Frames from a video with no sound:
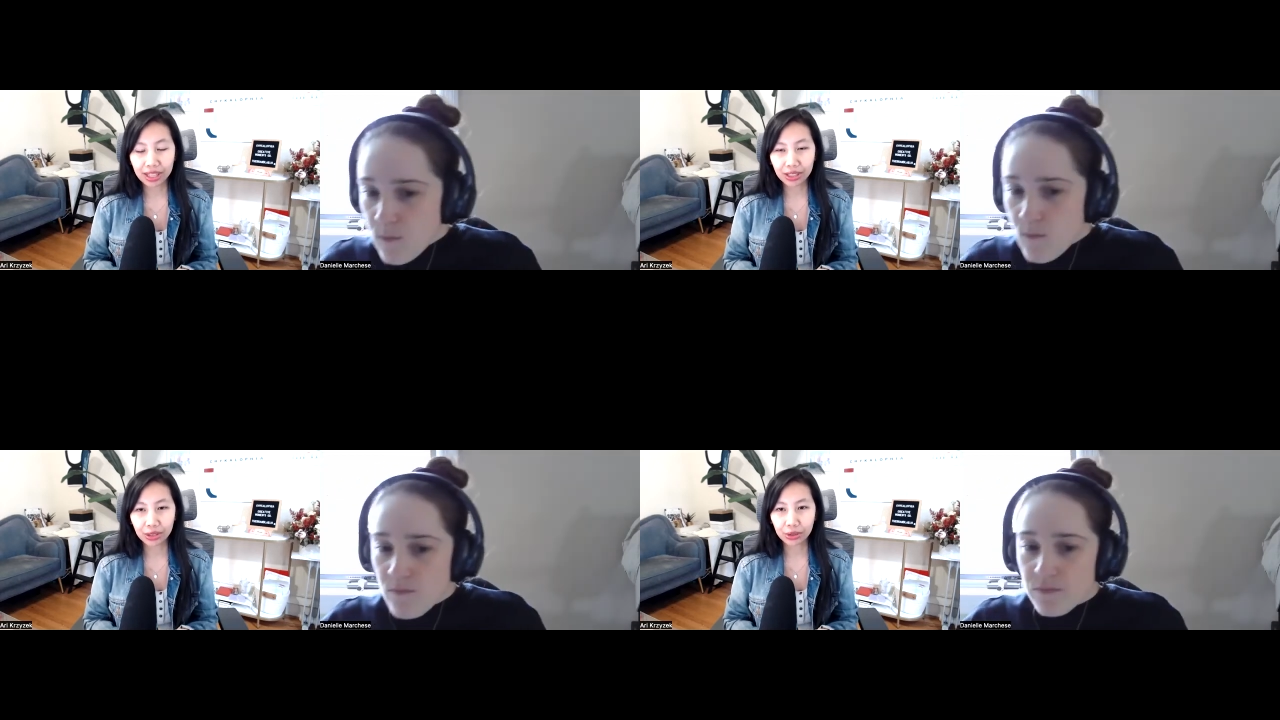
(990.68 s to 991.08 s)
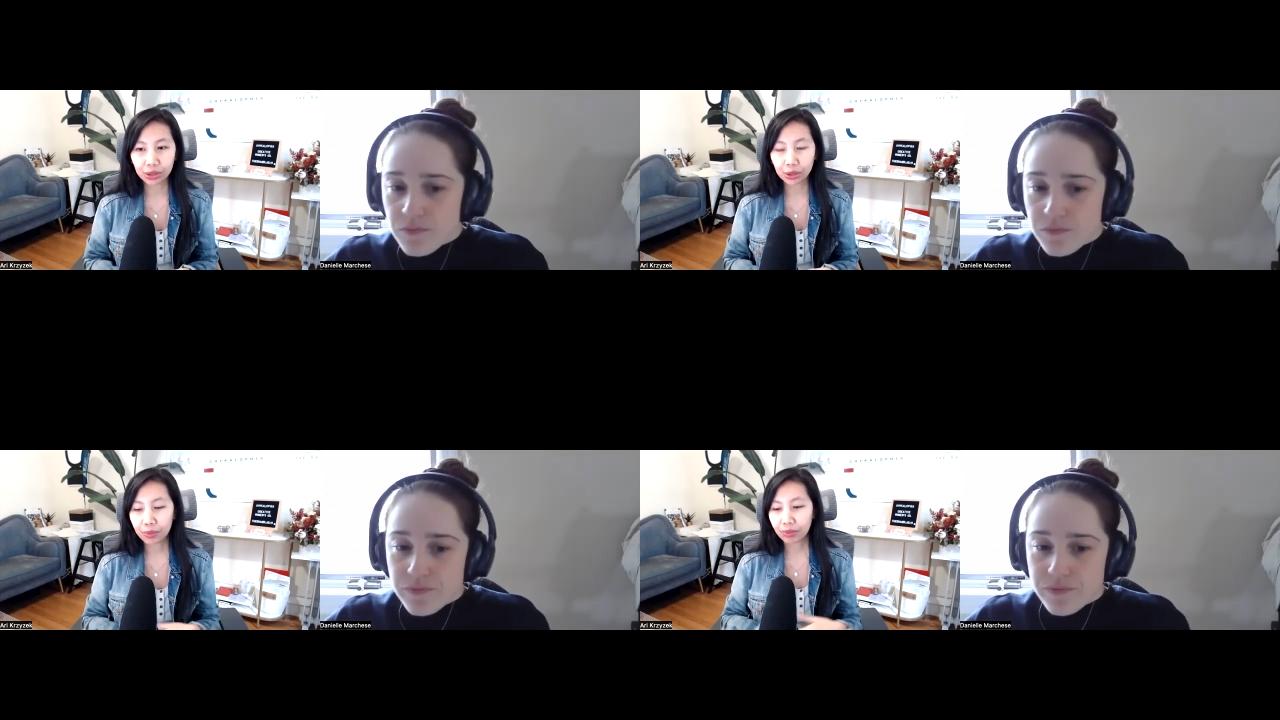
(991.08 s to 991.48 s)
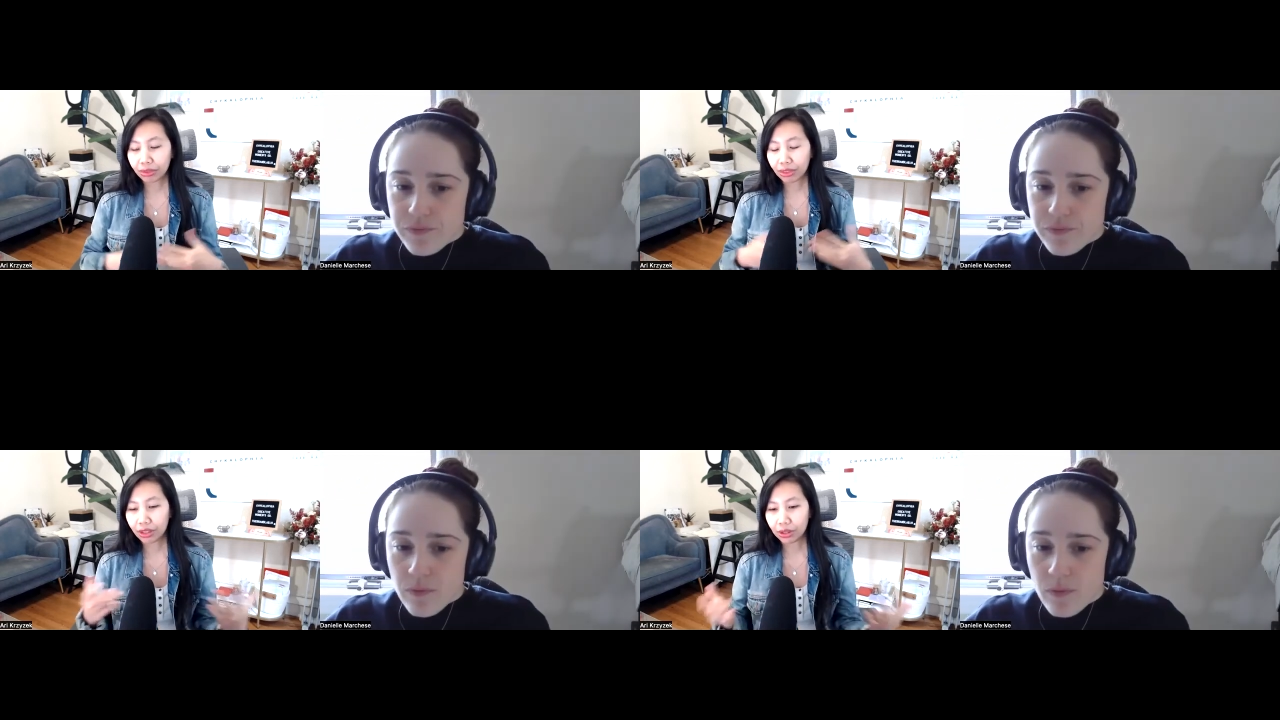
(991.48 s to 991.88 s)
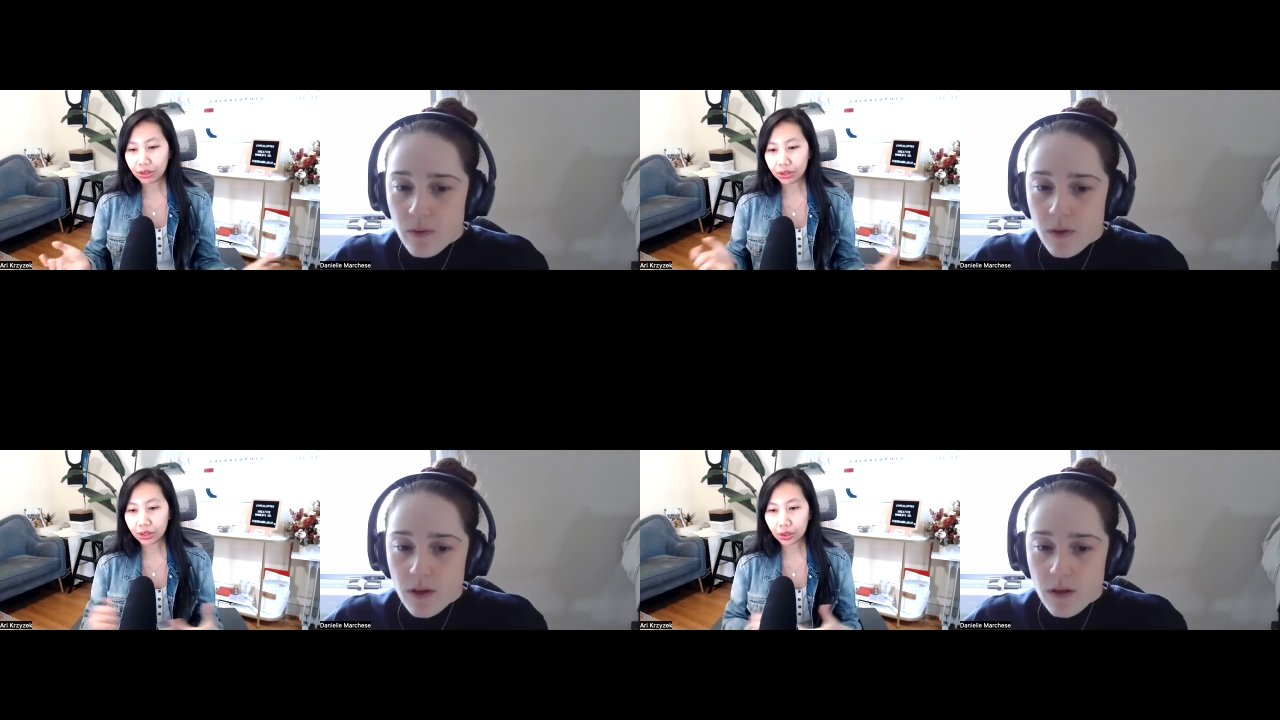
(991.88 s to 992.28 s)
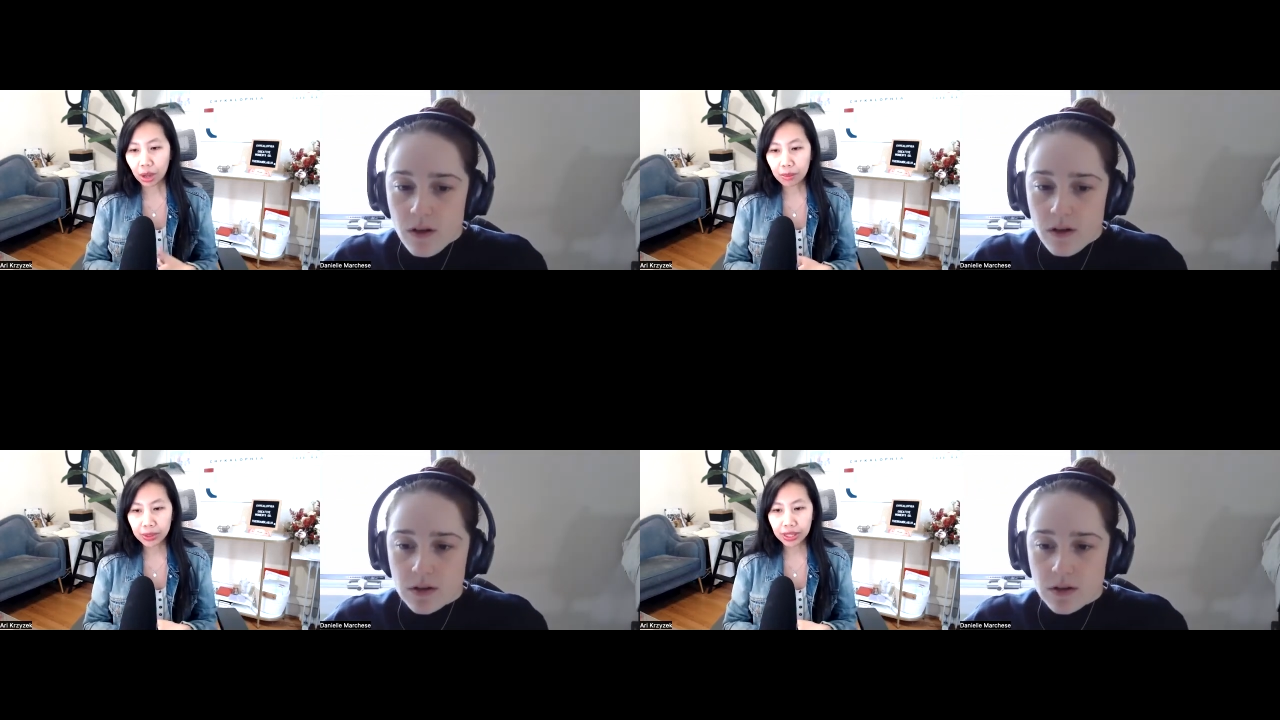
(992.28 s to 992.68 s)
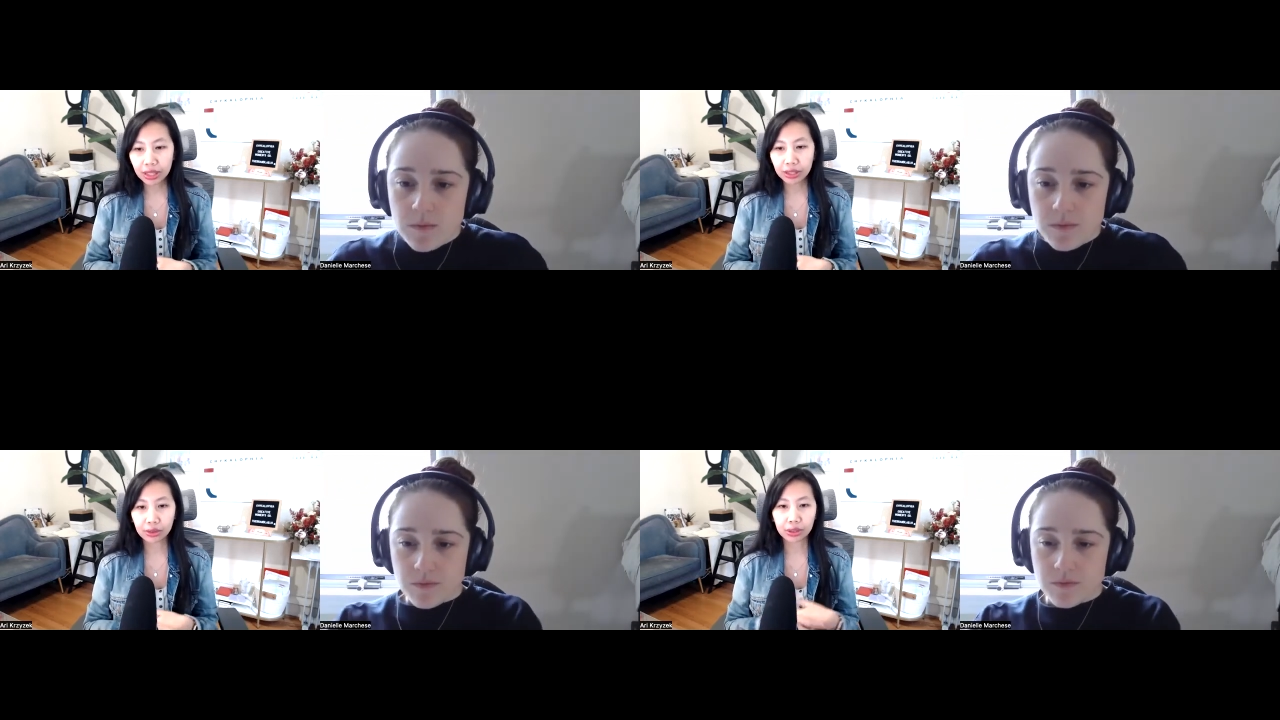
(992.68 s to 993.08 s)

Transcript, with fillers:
Speaker 1: in your you know your company you with